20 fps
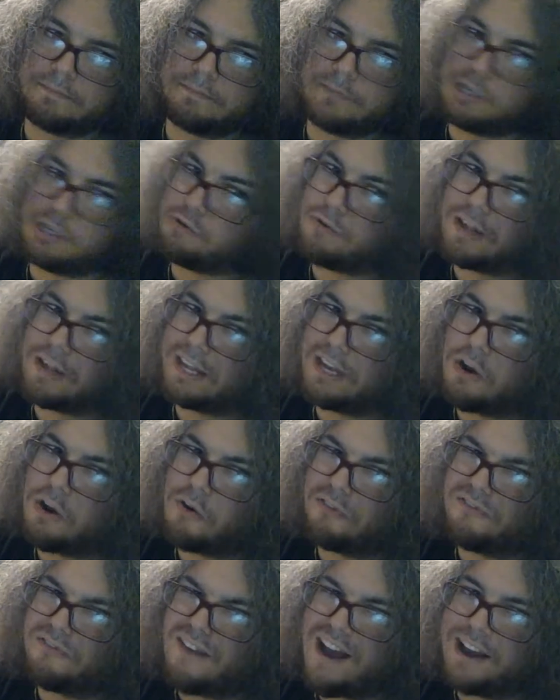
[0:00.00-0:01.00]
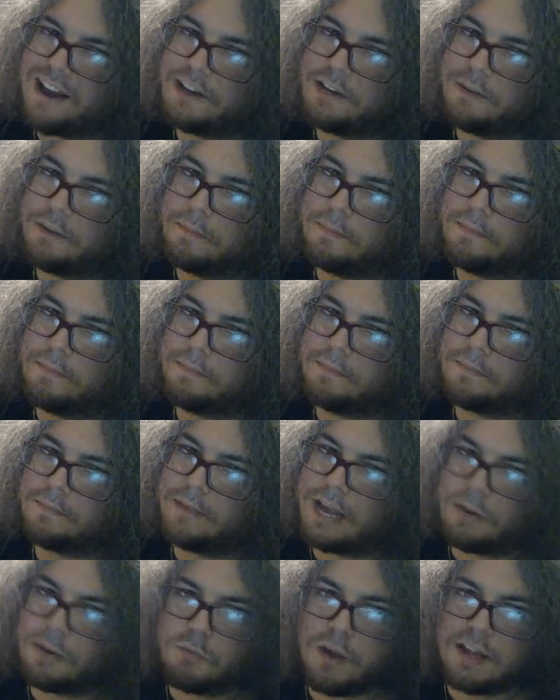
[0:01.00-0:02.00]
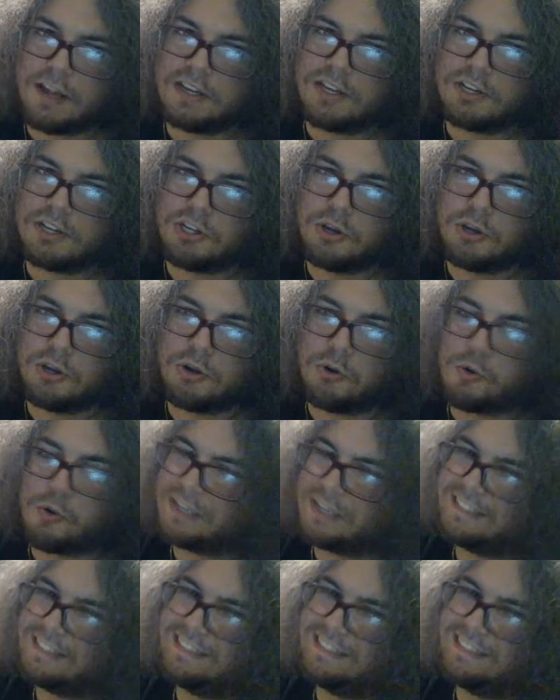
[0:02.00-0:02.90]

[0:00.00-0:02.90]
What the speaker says: you really don't find them. And when you do,